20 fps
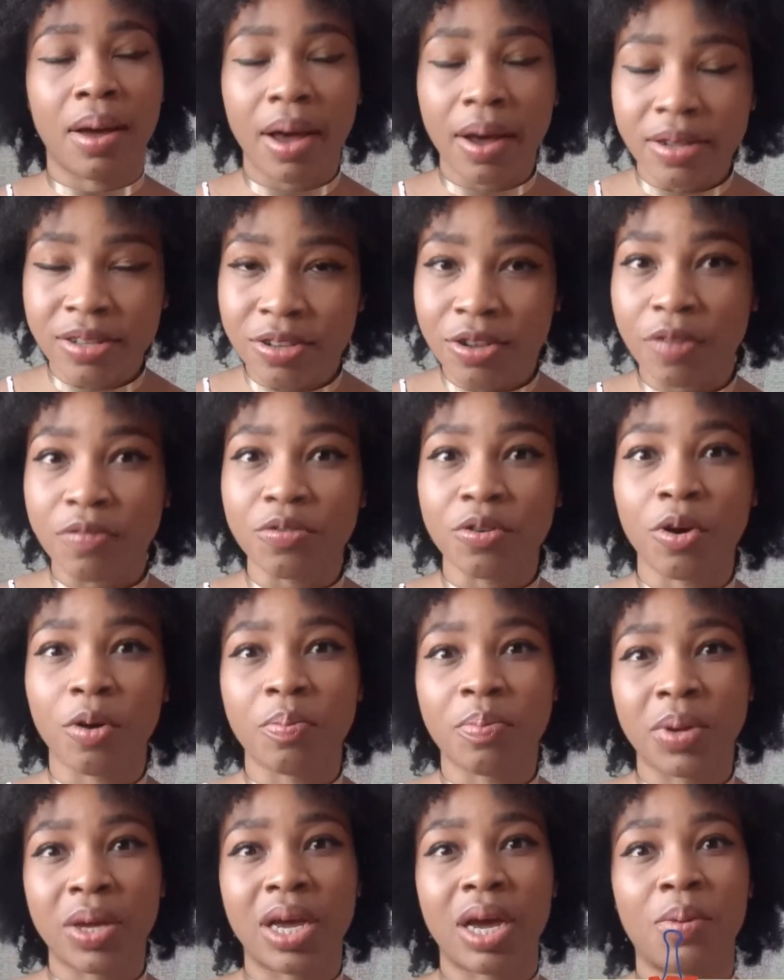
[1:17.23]
soft
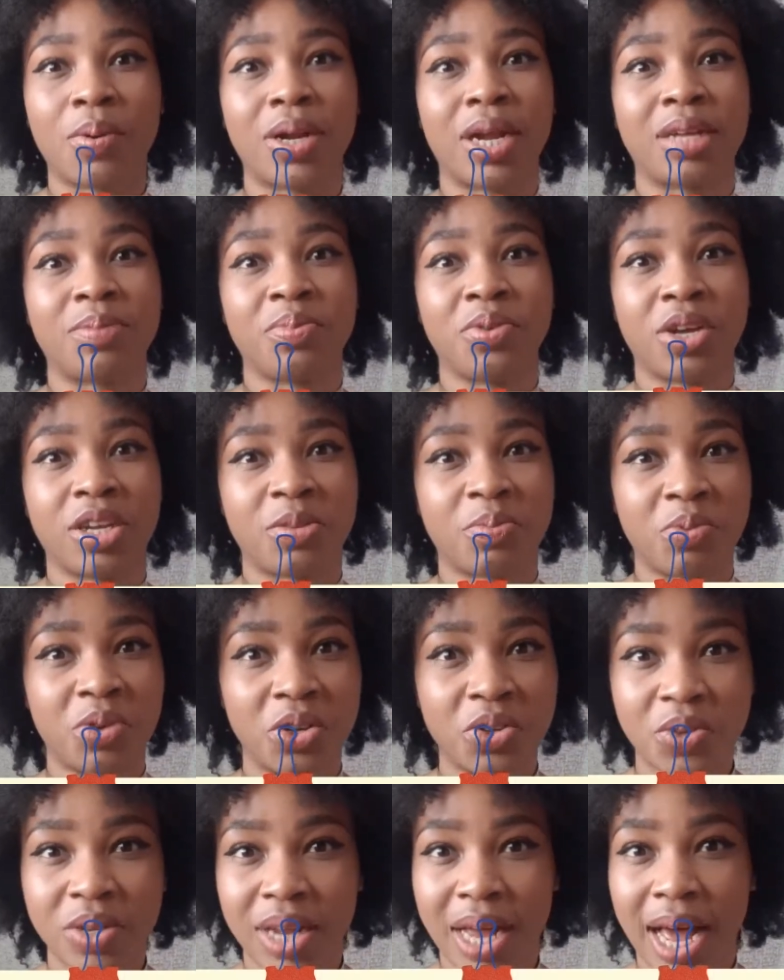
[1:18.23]
copy and what has been your
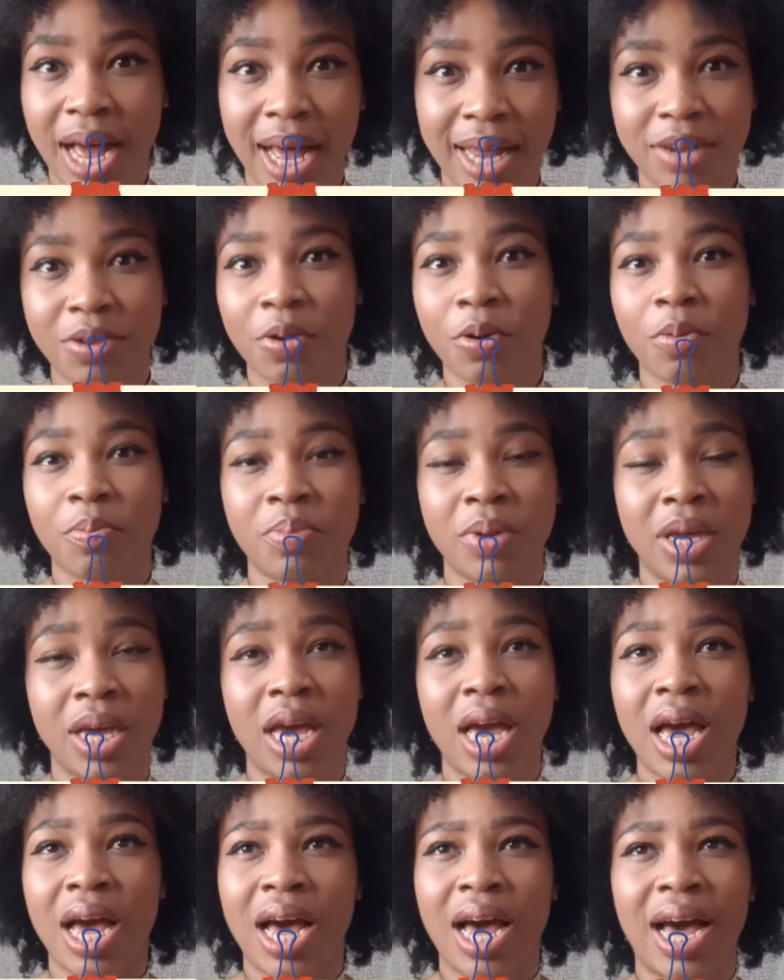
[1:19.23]
experience with a hard copy,
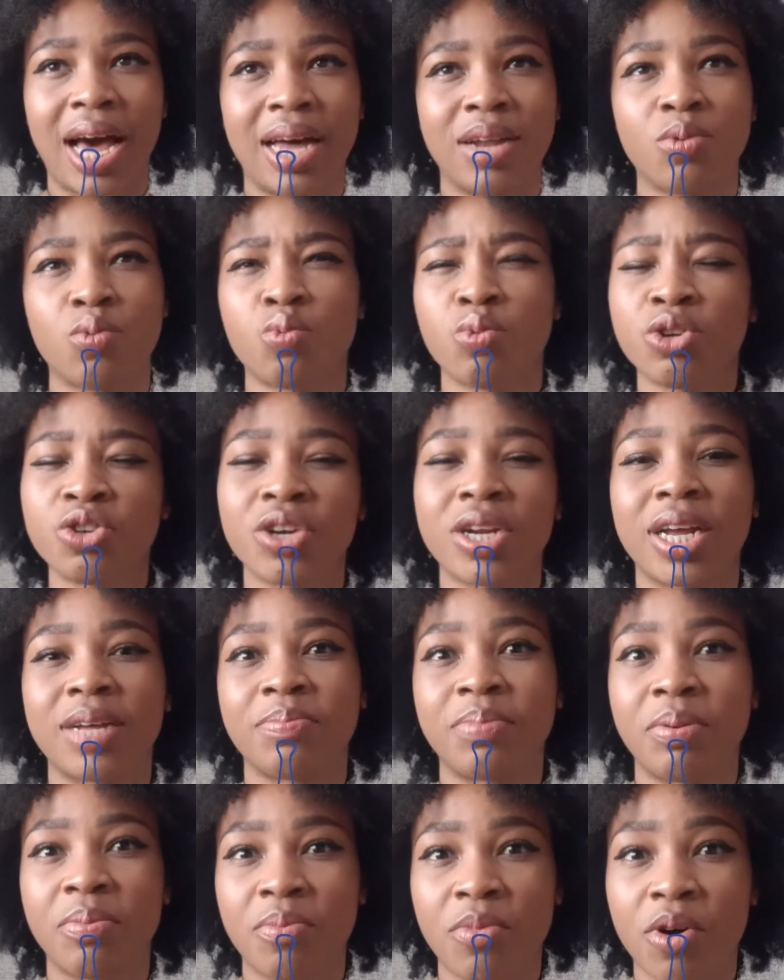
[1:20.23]
and which one has
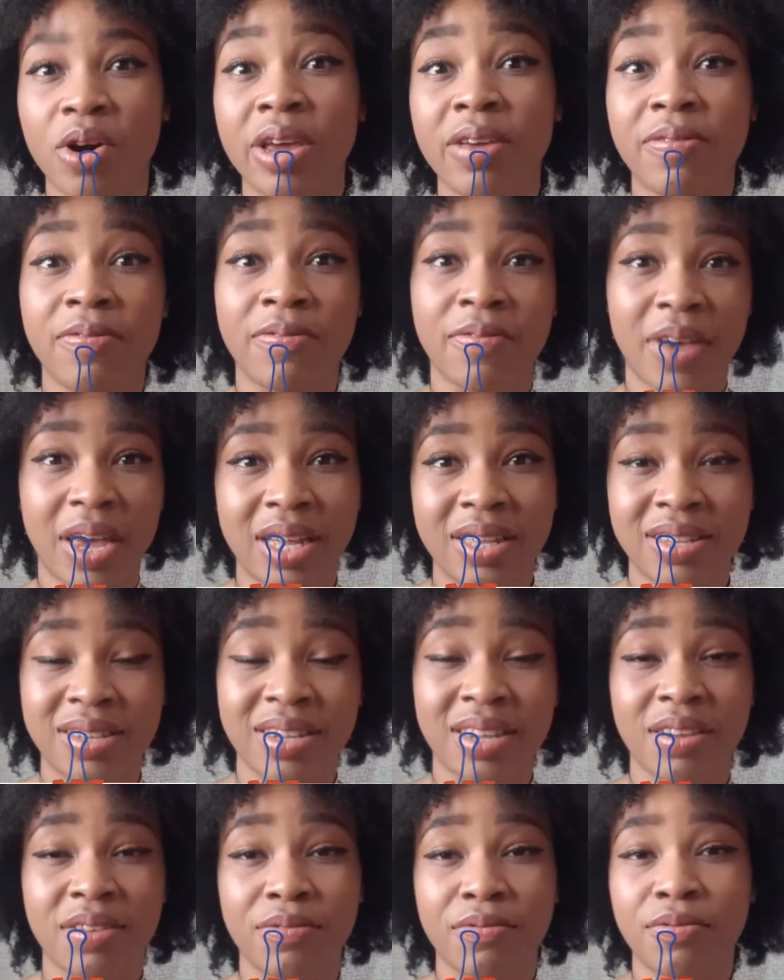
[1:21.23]
been more
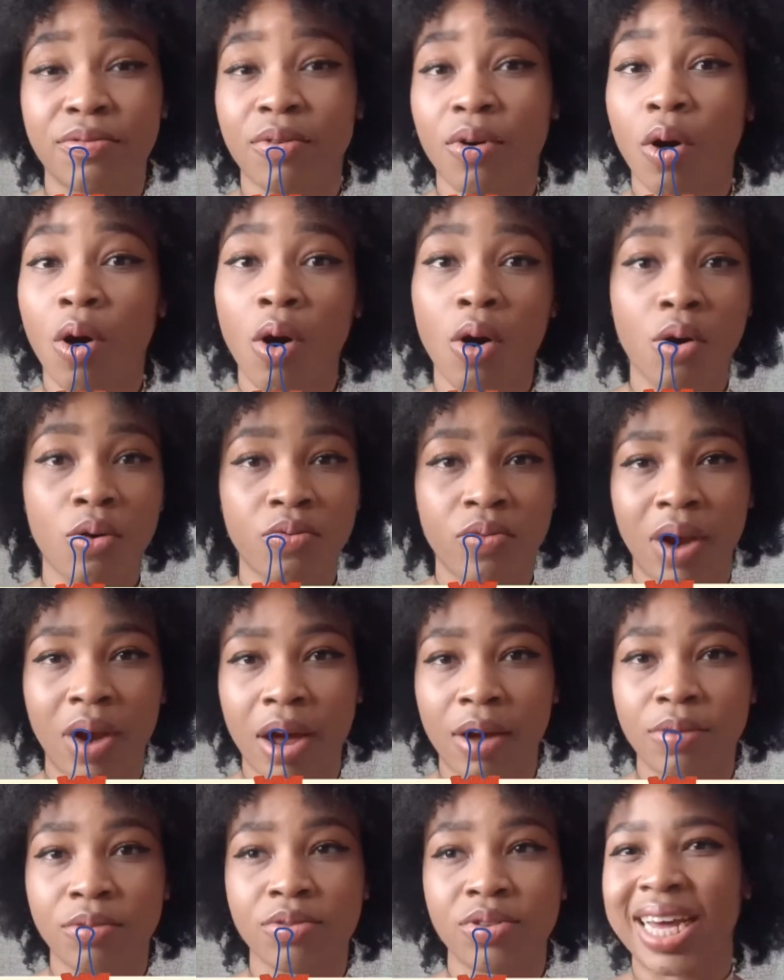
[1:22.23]
effective all
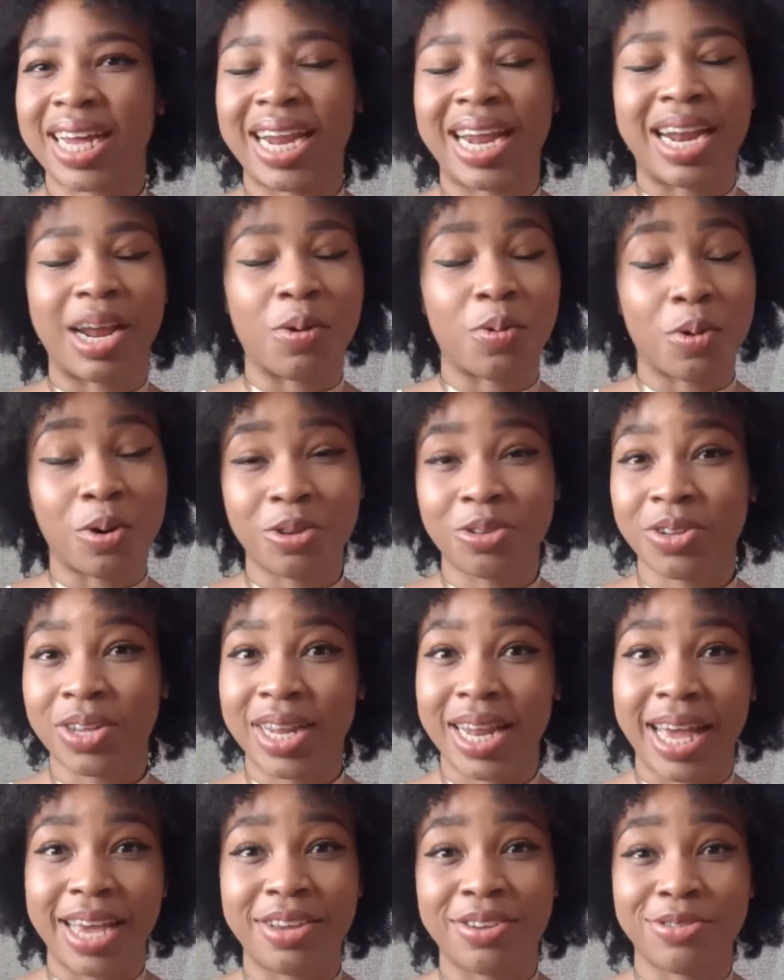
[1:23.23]
around that. And I would also
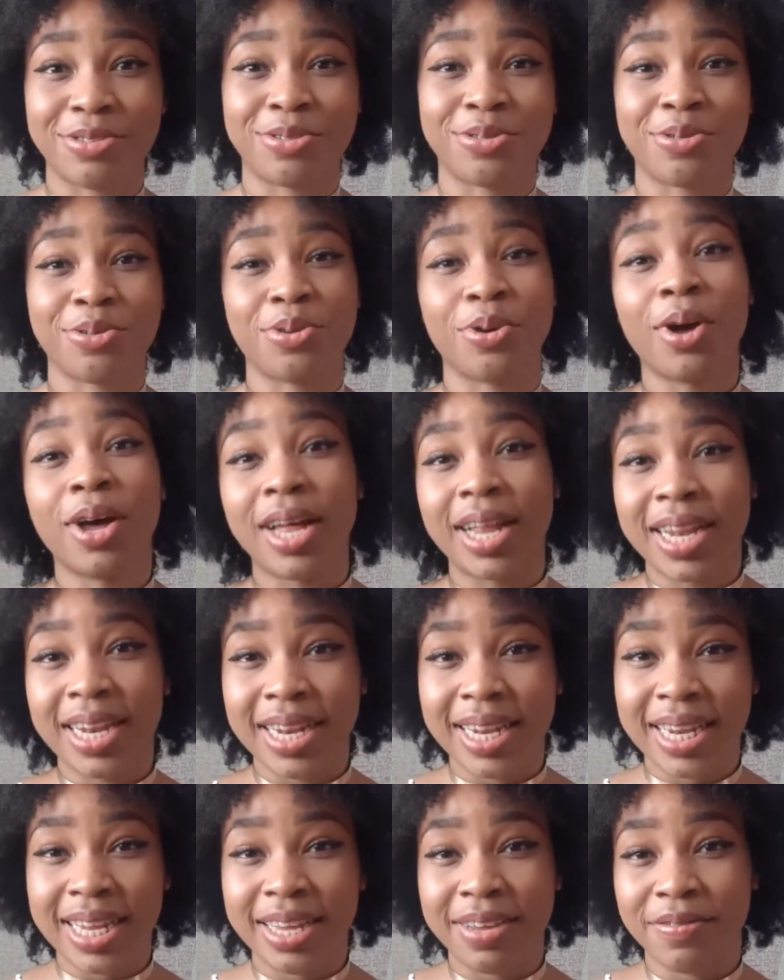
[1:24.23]
like you to
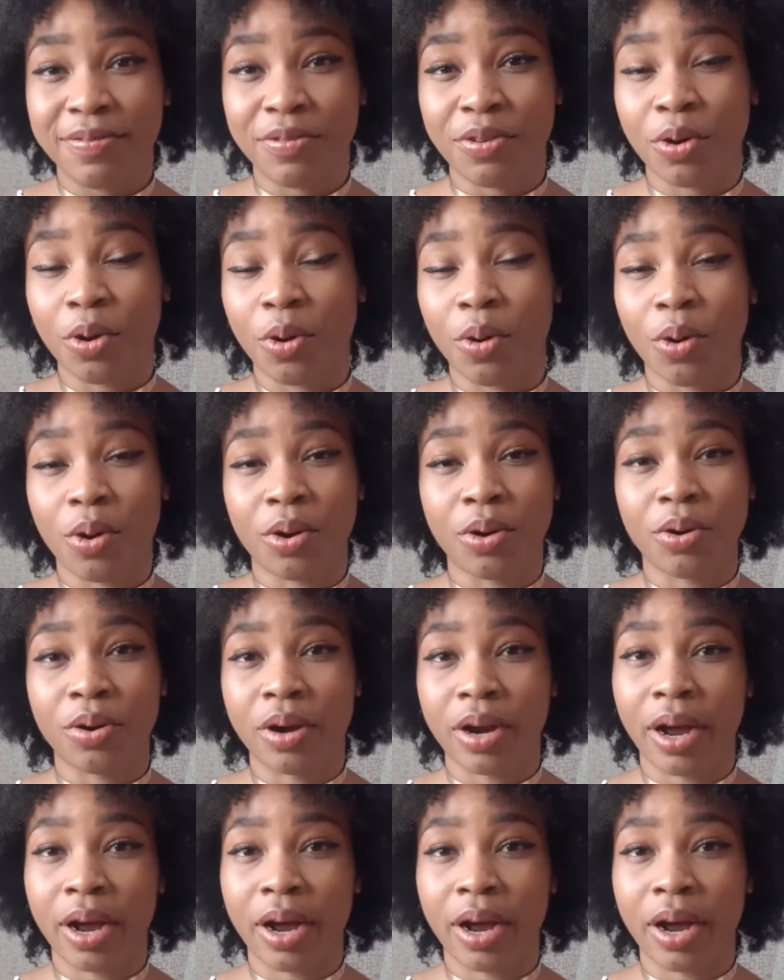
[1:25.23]
leave your